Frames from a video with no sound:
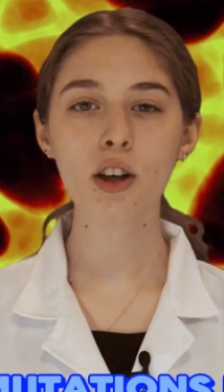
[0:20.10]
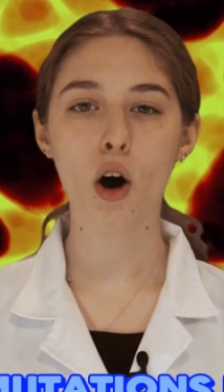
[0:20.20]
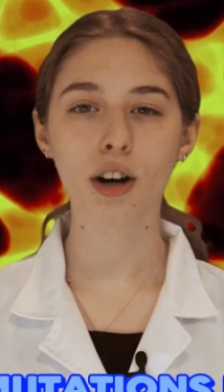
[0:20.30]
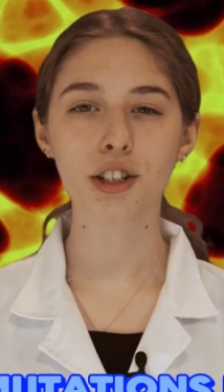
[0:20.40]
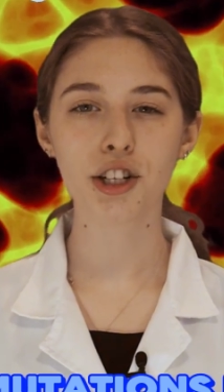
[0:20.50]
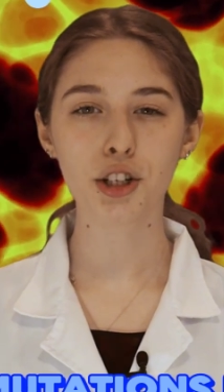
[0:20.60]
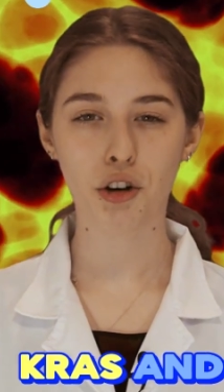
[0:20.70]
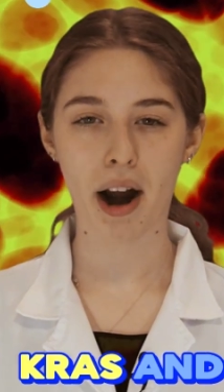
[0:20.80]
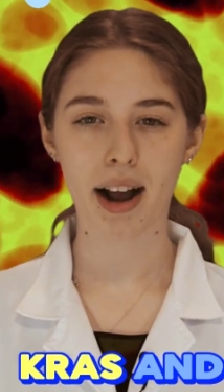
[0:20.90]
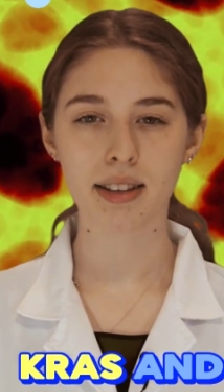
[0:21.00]
oncogene
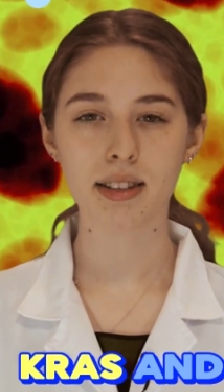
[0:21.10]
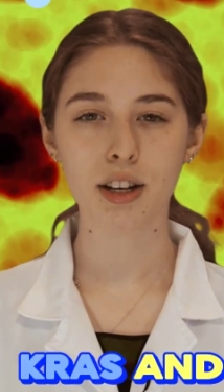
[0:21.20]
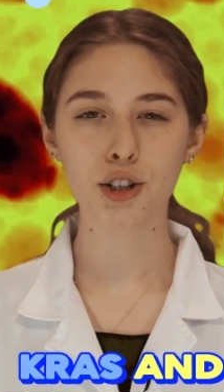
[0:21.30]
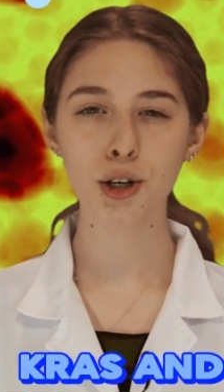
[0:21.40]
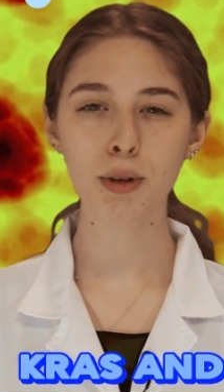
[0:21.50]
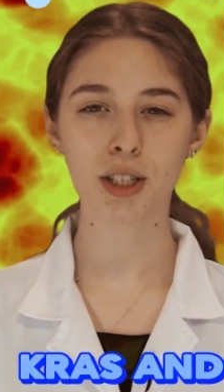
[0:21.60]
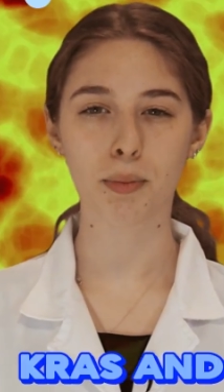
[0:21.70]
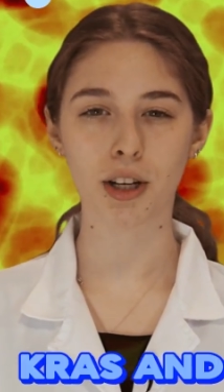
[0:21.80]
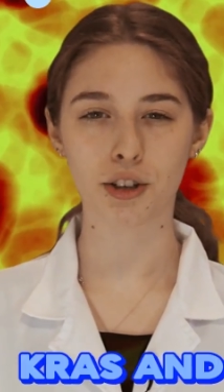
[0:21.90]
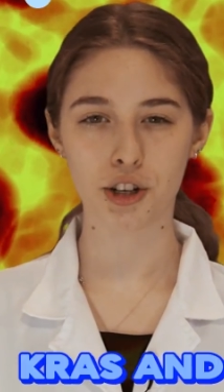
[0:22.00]
KRAS and tumor
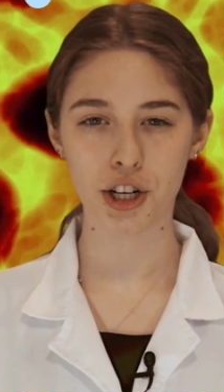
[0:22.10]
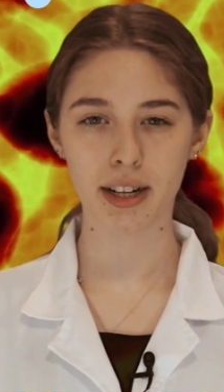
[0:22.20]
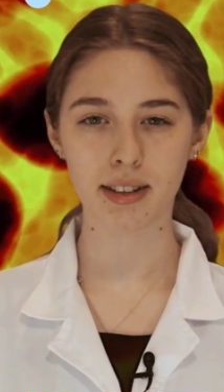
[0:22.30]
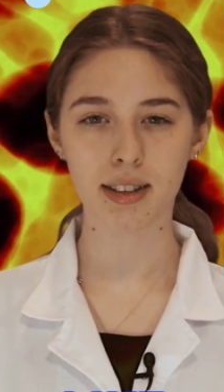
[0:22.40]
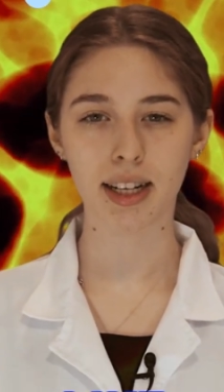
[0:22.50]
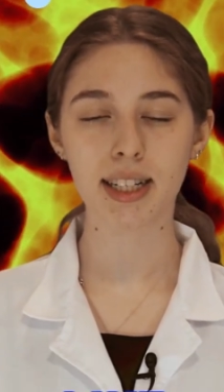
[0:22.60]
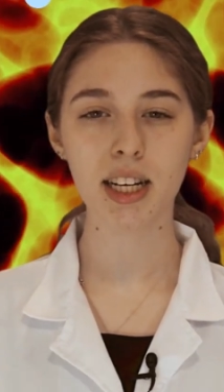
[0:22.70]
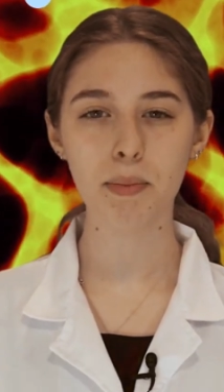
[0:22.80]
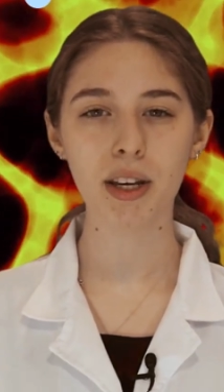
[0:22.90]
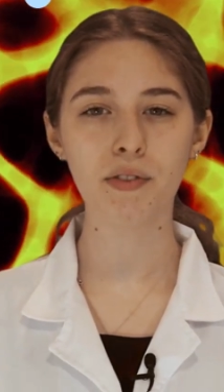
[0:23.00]
suppressor genes like
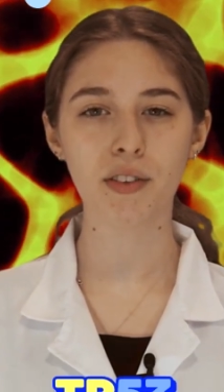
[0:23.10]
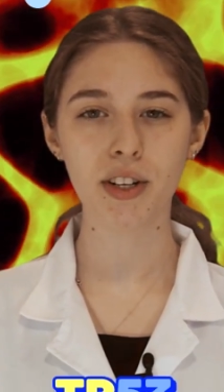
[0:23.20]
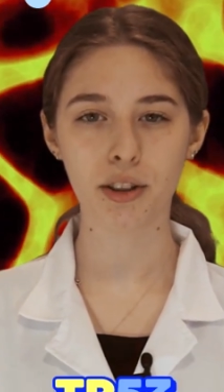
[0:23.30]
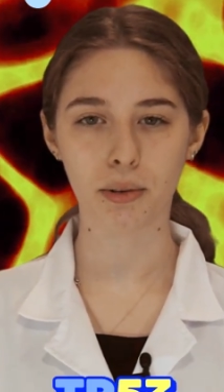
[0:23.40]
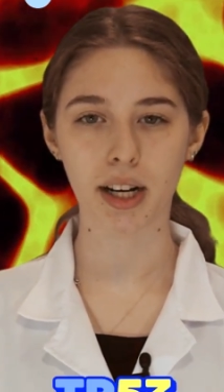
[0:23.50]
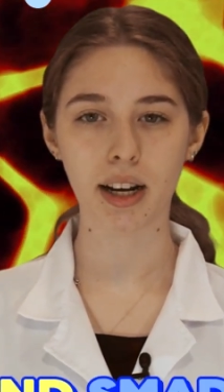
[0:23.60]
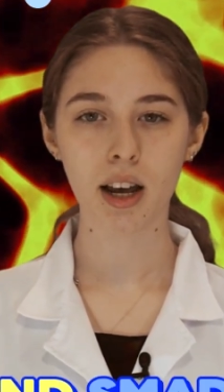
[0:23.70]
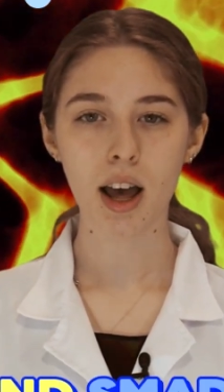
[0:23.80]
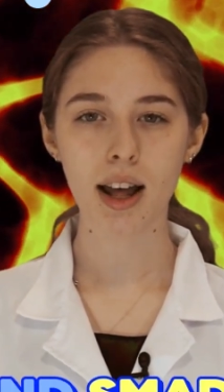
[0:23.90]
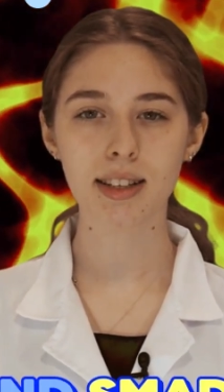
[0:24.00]
TP53
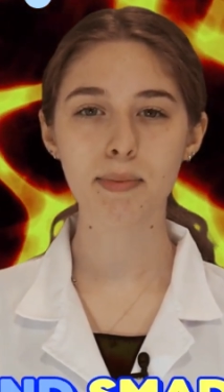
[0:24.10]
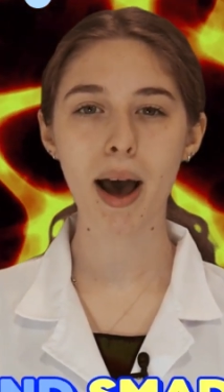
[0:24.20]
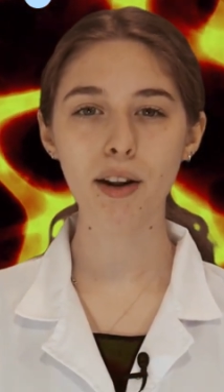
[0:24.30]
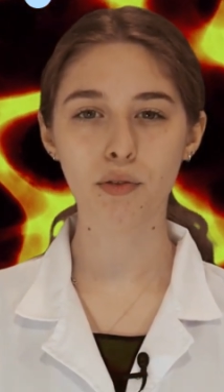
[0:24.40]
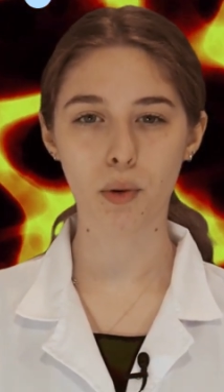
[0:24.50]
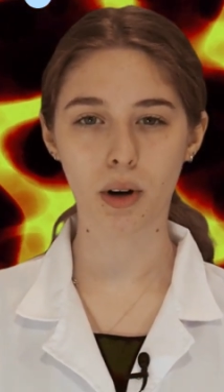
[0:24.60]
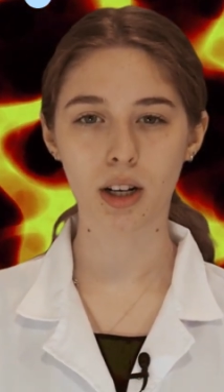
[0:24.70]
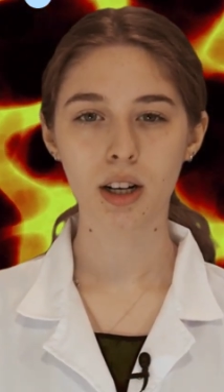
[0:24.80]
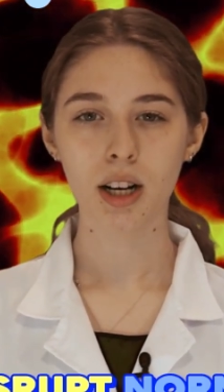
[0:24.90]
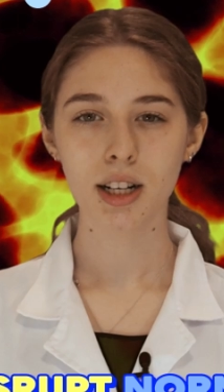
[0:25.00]
and SMAD4
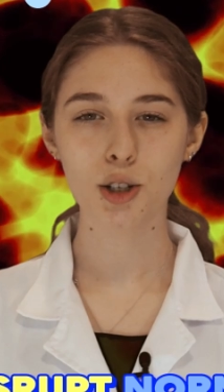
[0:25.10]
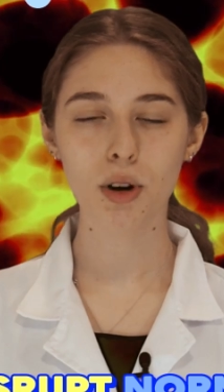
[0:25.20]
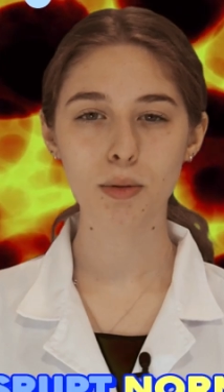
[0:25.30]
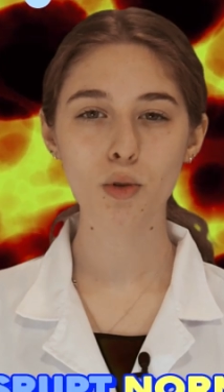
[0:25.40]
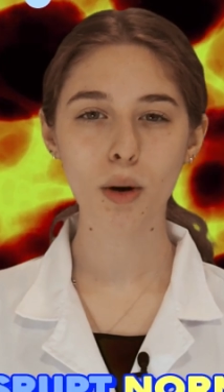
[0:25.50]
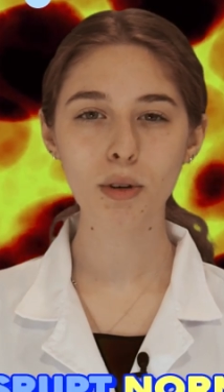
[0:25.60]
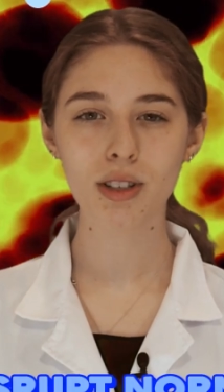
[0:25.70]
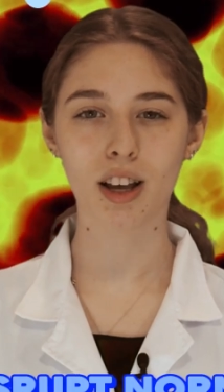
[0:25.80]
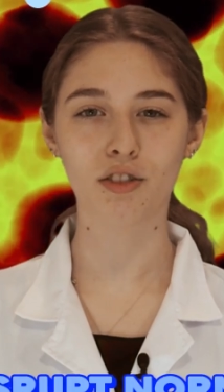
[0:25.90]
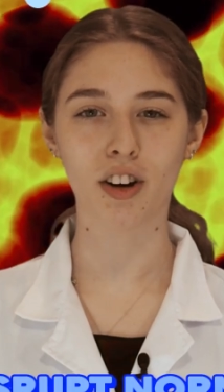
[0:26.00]
disrupt normal
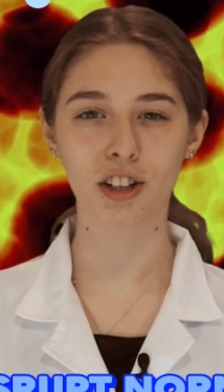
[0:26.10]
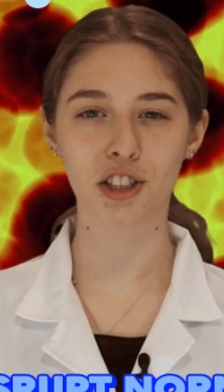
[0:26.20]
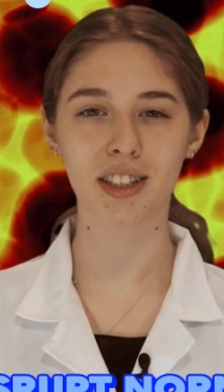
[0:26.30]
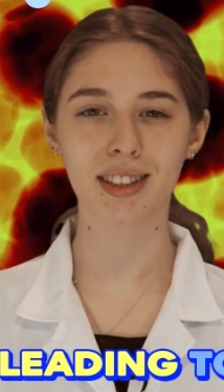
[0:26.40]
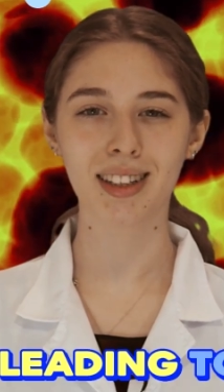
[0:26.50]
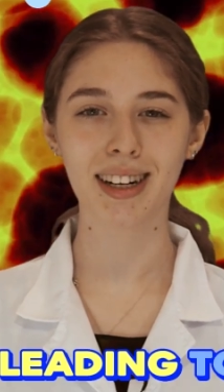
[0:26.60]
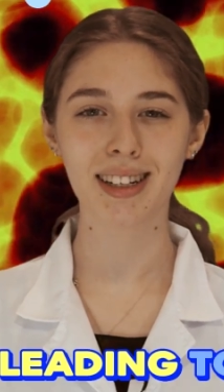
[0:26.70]
cell functions, leading